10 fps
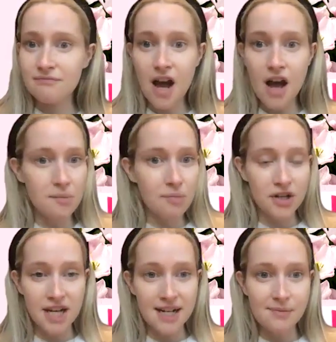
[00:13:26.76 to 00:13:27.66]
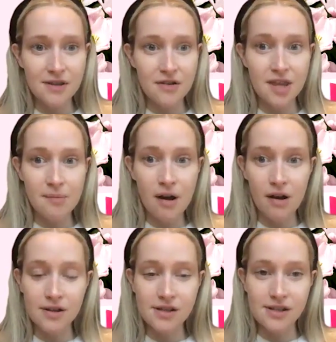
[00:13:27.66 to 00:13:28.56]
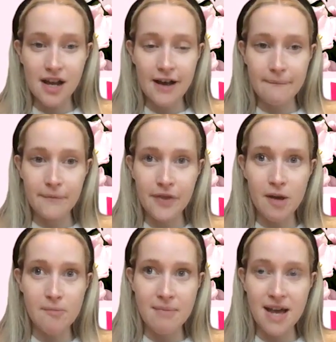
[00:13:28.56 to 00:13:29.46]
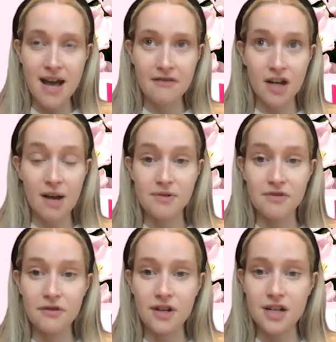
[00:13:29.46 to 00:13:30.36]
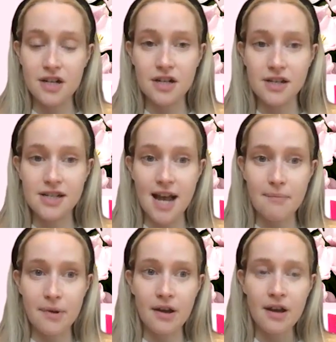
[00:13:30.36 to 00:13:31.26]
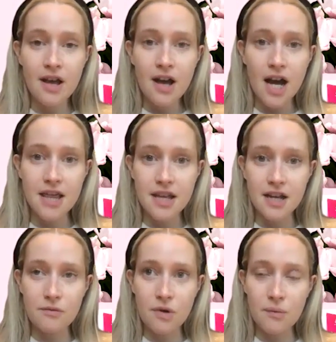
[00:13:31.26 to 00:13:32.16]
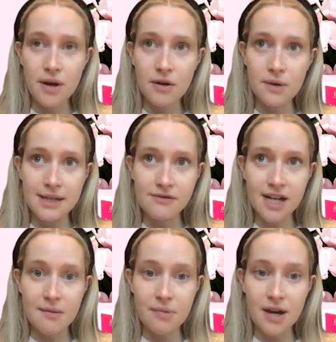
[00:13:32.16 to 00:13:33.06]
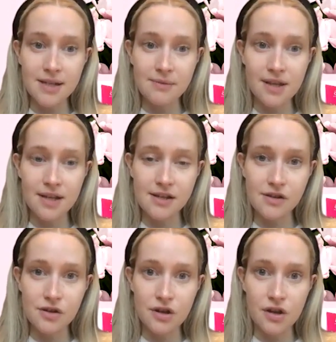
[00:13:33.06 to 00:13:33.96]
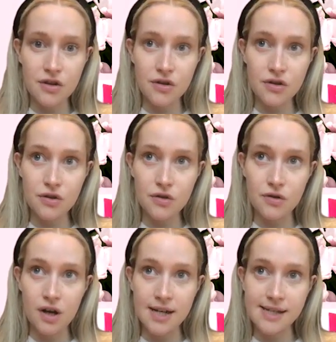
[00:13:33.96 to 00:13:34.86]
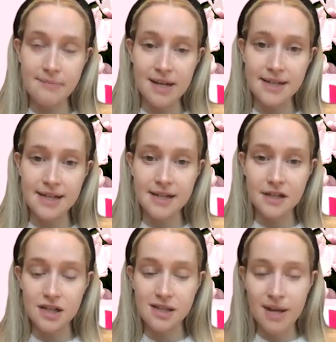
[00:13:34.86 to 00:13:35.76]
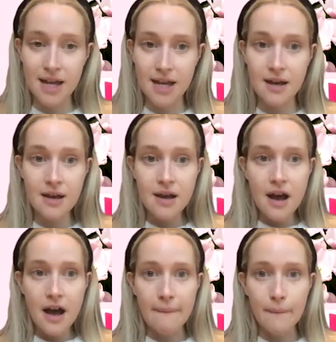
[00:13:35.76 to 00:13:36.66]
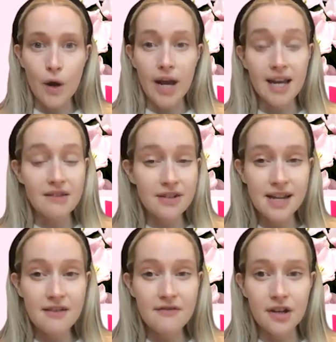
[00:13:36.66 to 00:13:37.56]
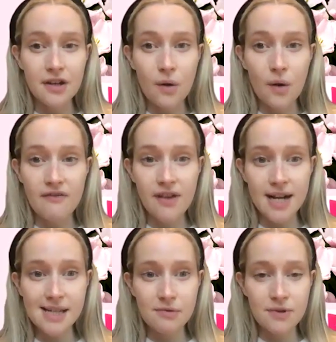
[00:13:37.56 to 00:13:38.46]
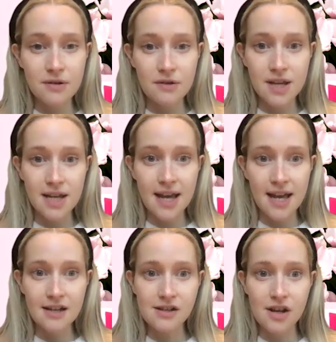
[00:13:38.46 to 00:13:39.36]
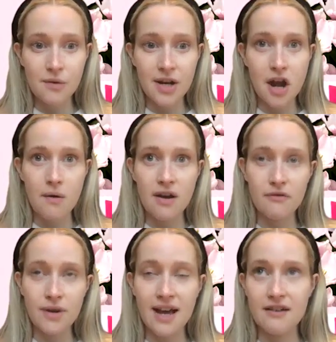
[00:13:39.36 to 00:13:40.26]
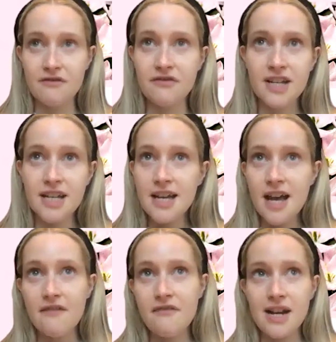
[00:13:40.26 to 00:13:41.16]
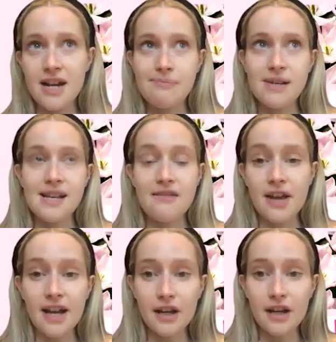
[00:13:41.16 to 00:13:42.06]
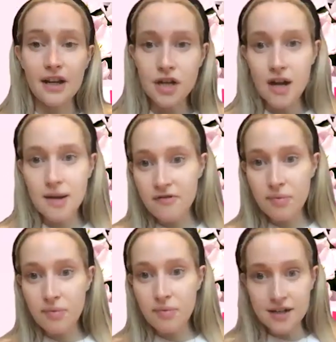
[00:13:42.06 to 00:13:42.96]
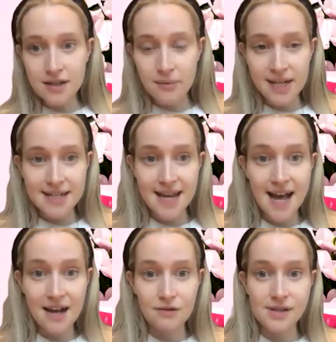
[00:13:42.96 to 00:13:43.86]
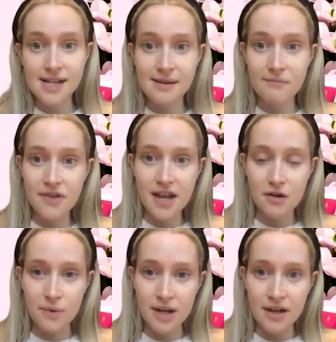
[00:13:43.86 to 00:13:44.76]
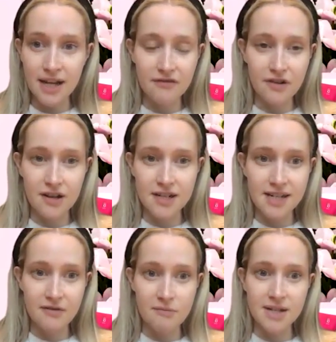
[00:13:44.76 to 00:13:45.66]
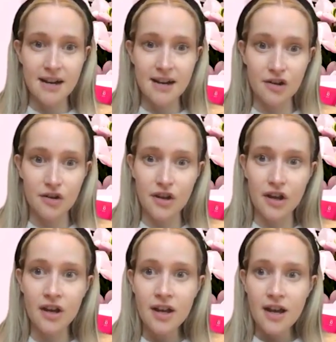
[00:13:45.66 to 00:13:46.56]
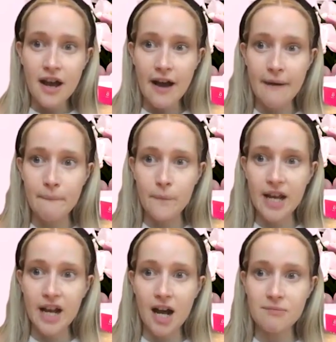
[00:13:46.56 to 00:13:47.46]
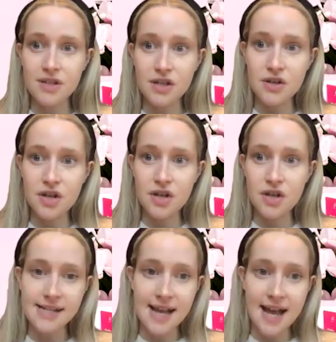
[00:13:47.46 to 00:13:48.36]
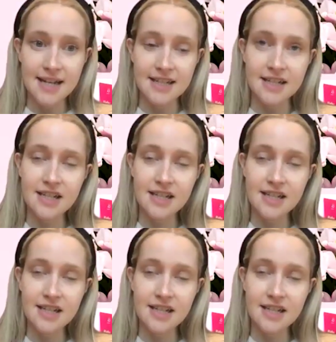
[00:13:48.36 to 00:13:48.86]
other projects with you in the past that maybe haven't come to fruition just yet. But I think what we're always really impressed with is, your guys' ability to just be quite innovative and quite flexible with your thinking. So we know if we have a very specific, type of product that we need to house in something, or we're looking for a different material, that we can come to you guys and